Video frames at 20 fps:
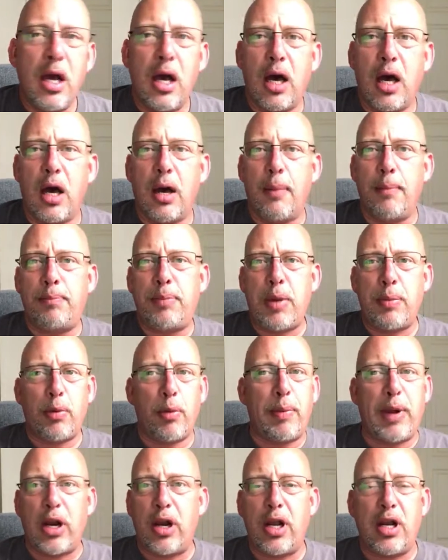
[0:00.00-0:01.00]
Um,
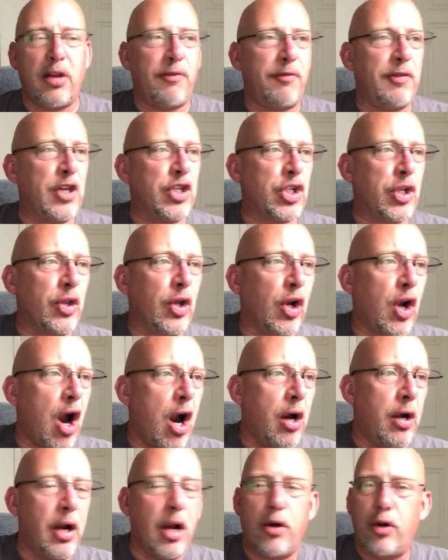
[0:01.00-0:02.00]
people burying a fish in their
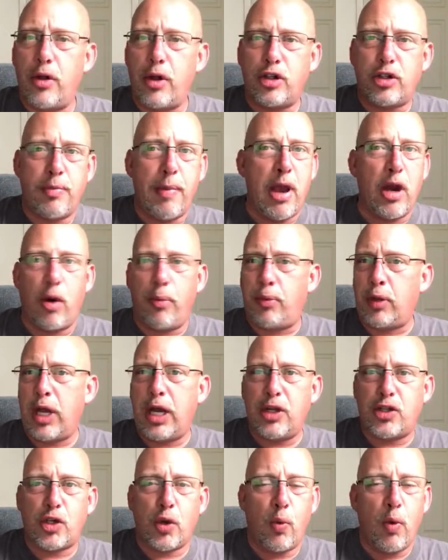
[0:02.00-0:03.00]
garden under their tomato
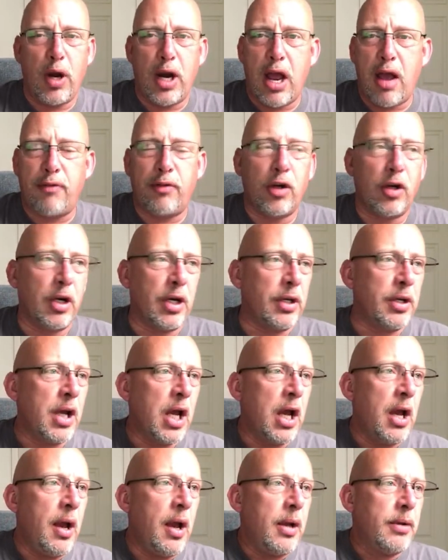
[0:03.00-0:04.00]
plants or whatever, and
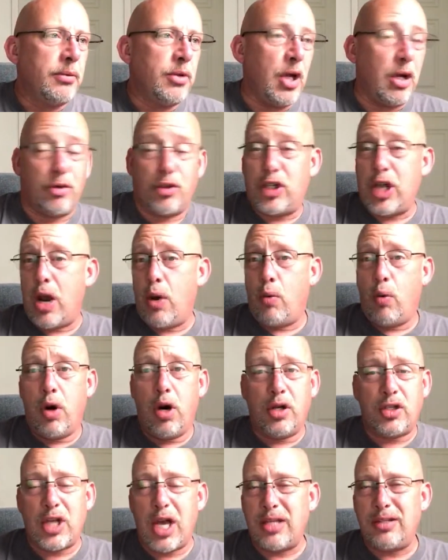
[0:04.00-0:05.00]
you know, say it
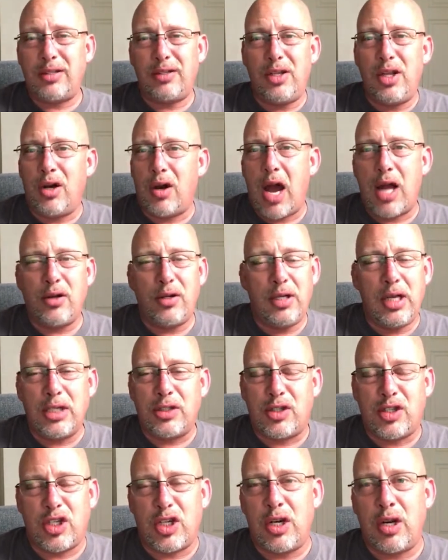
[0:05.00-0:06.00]
works. I, you know, I,
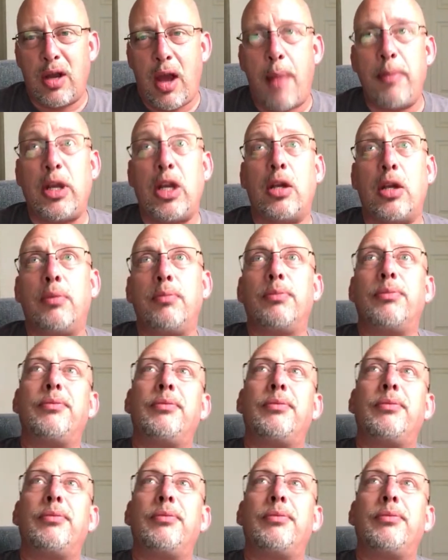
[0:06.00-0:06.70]
it's. I mean,